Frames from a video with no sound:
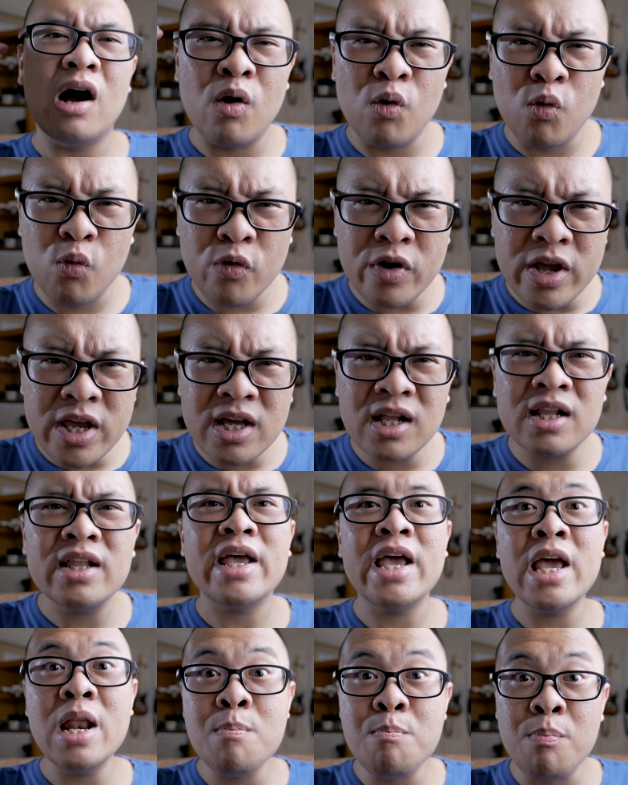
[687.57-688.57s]
a
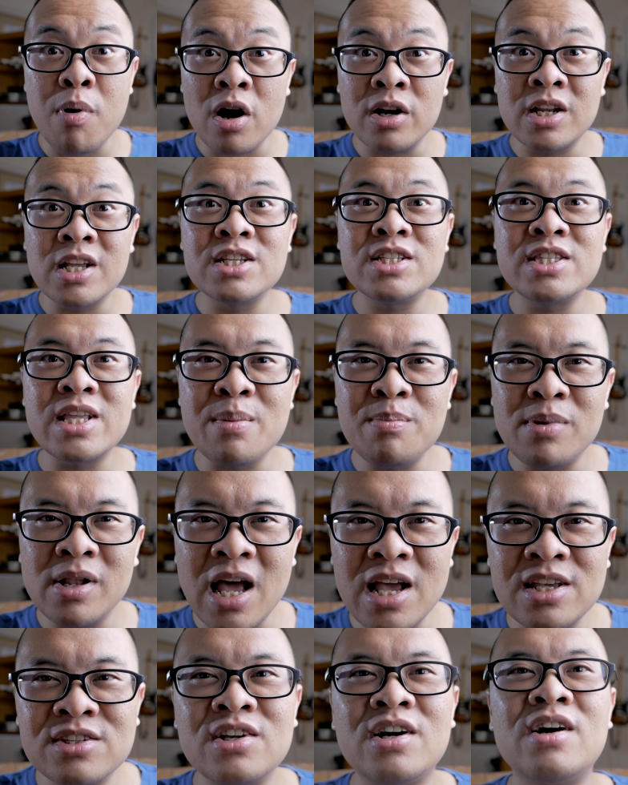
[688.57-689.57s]
real in-body
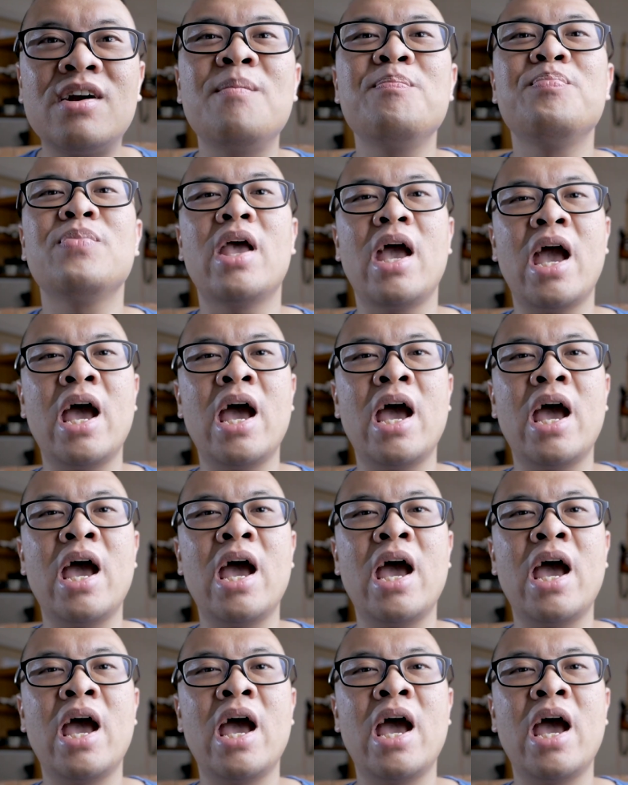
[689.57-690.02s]
stabilizer